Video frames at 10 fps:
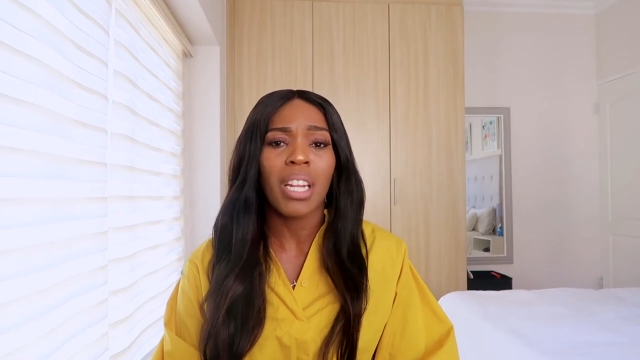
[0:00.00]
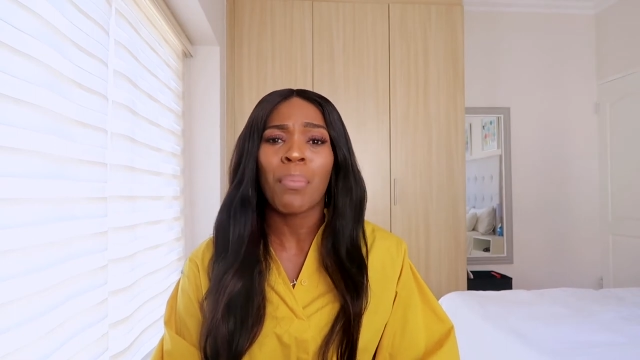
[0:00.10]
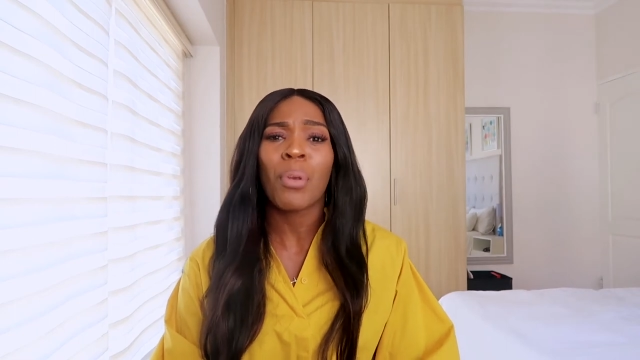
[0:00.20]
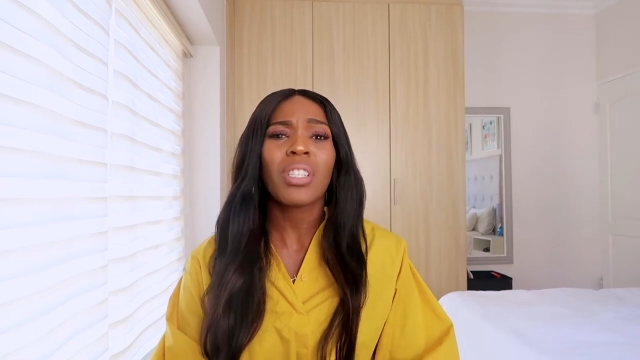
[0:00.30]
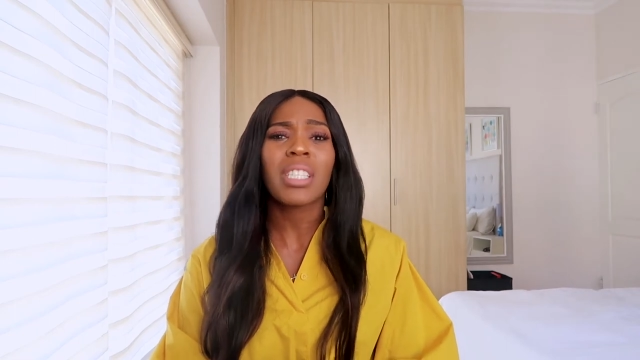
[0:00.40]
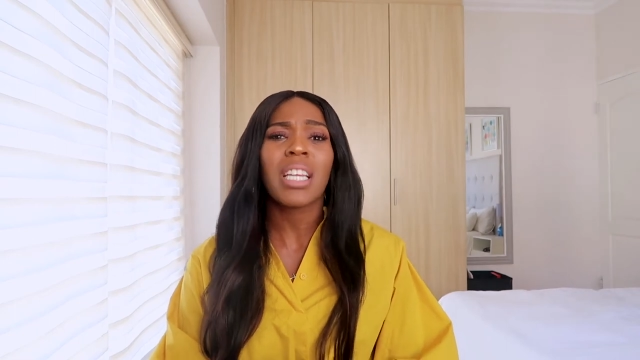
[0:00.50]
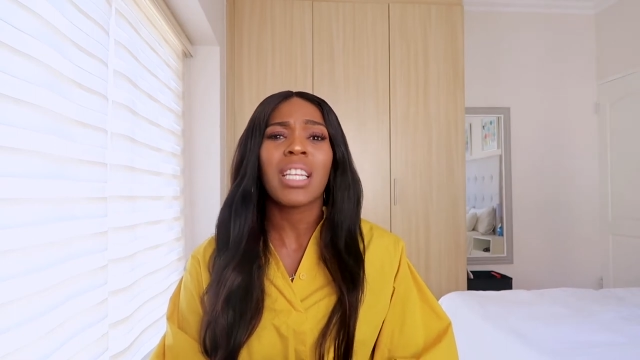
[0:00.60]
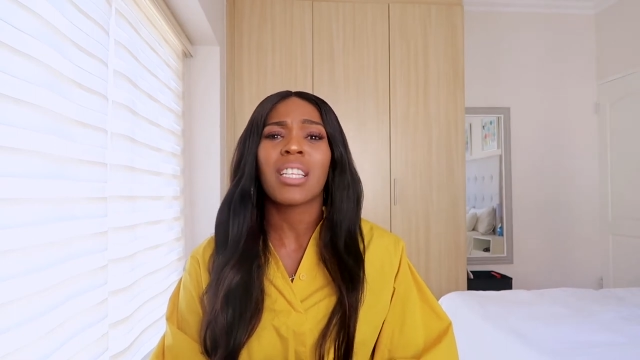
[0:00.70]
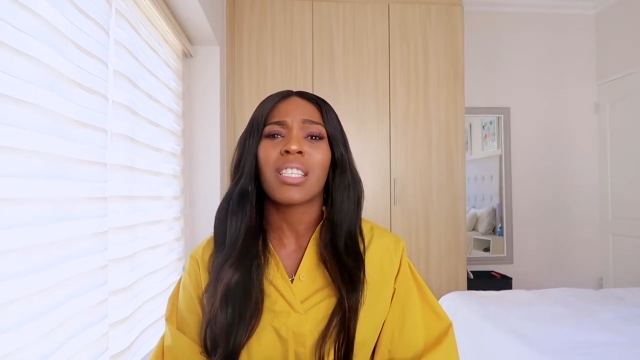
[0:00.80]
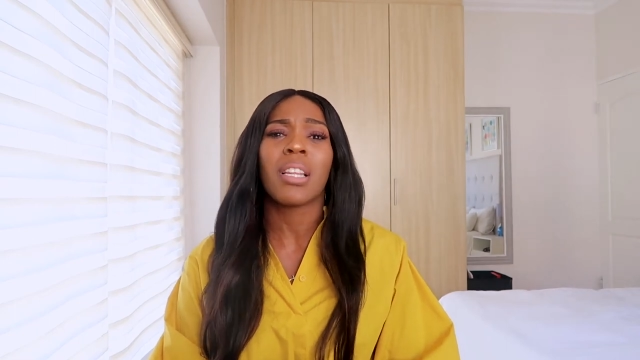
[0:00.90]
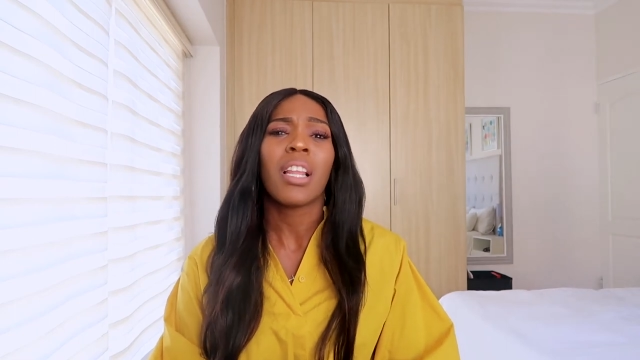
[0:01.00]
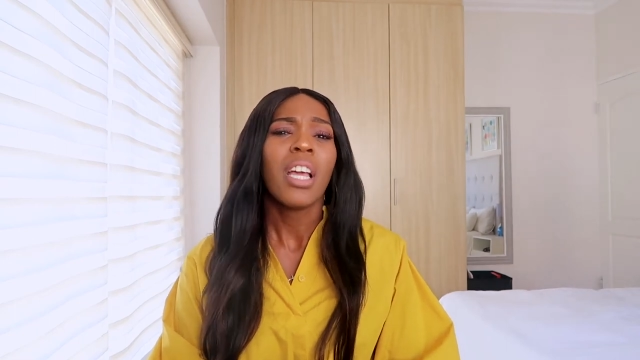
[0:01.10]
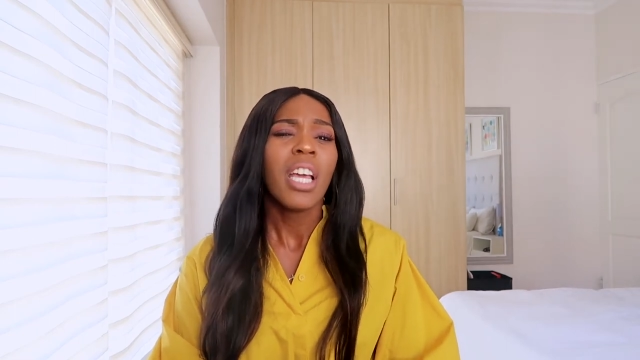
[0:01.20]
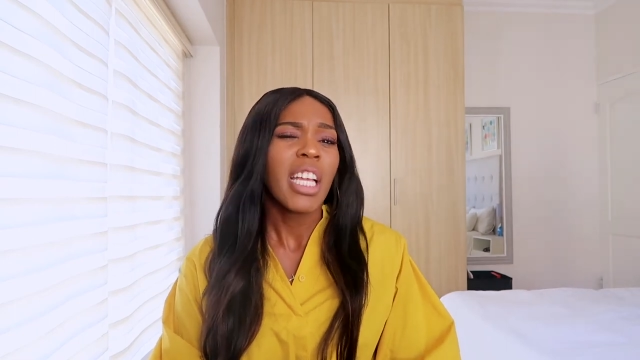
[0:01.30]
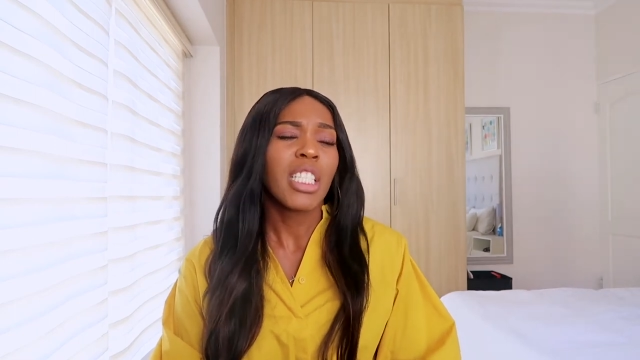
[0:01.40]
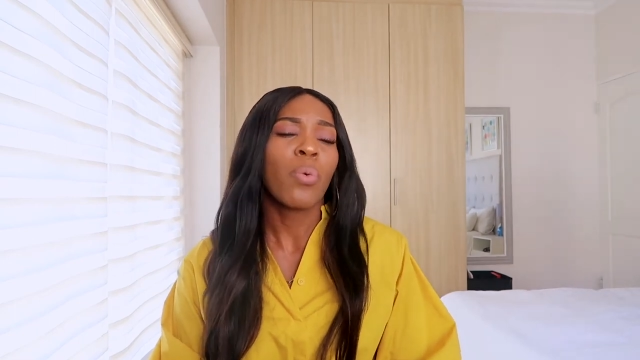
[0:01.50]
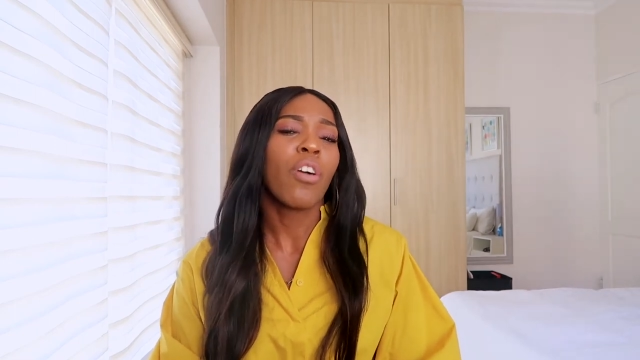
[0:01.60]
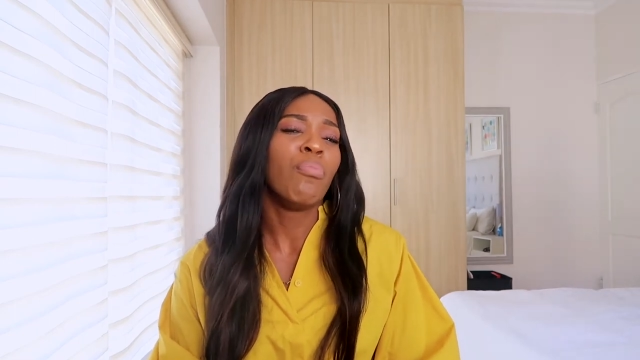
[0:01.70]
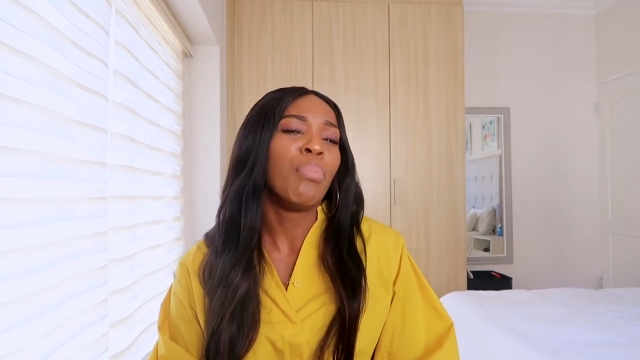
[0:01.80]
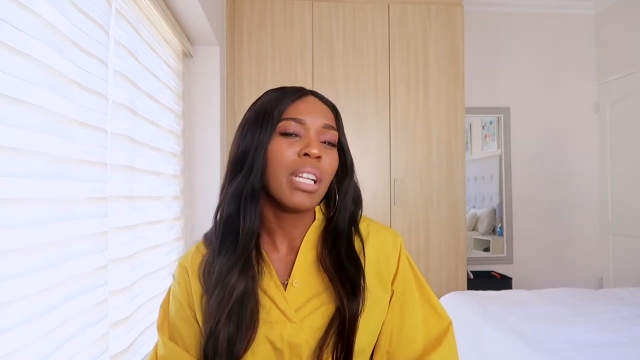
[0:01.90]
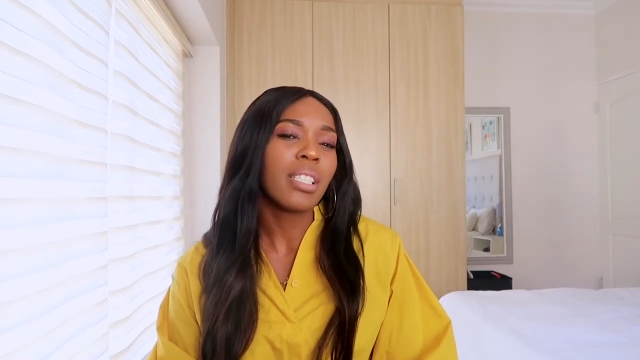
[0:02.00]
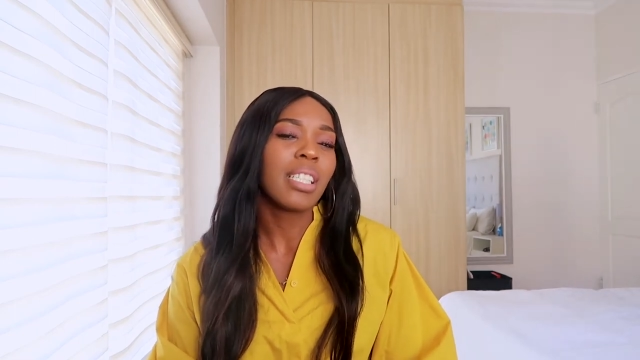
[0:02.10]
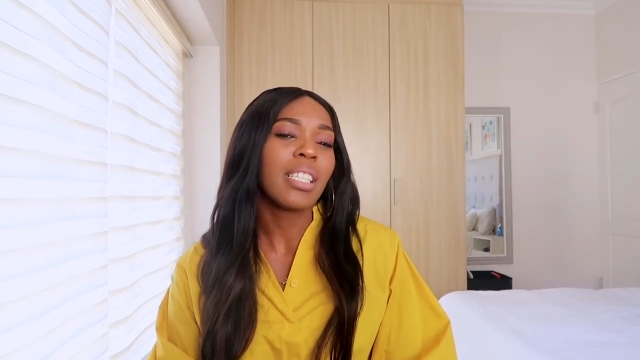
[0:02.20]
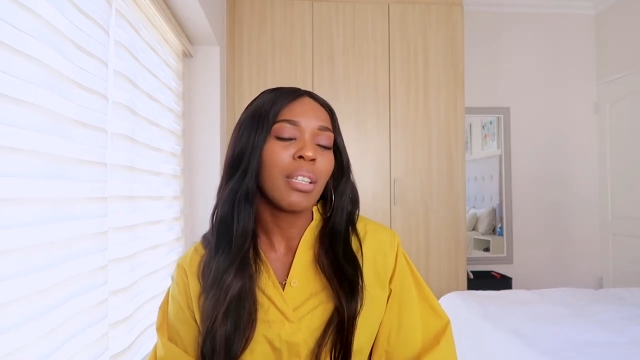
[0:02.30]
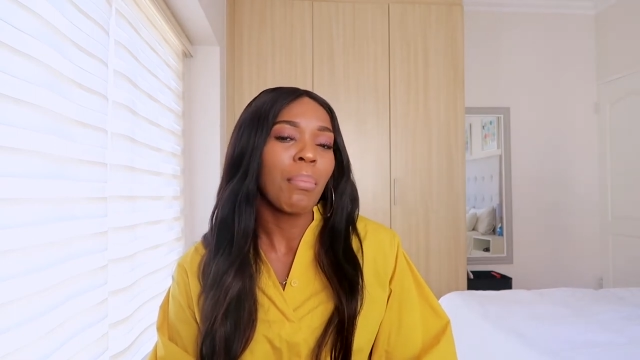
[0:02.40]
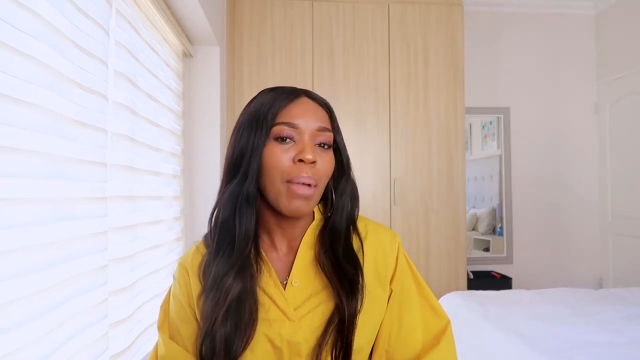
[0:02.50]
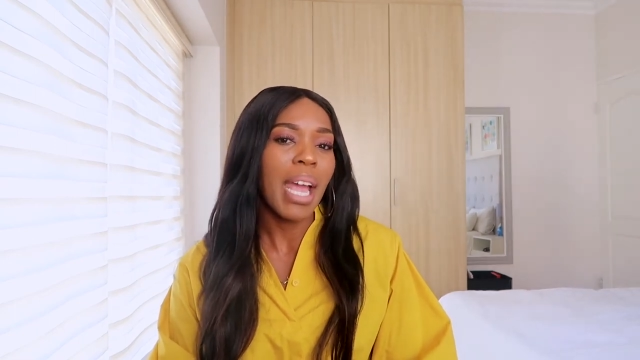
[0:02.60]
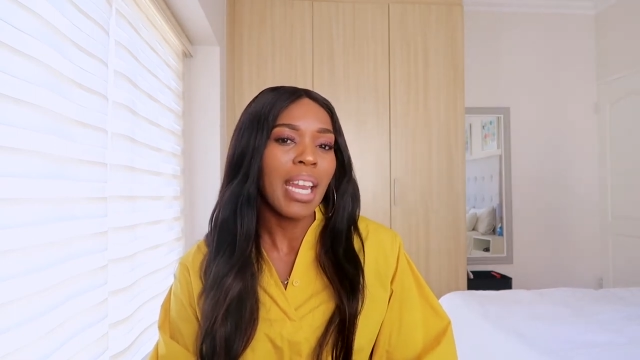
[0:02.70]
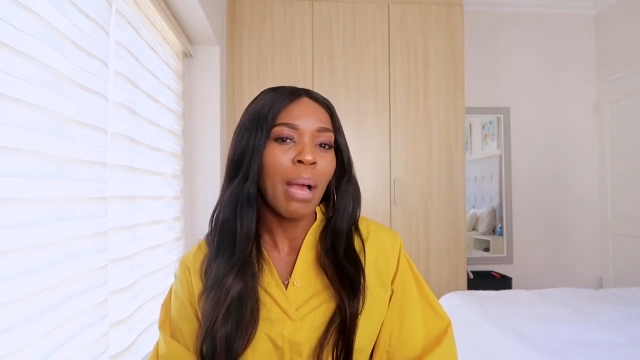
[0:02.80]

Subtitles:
And I'm not saying that it's a way of belittling the man.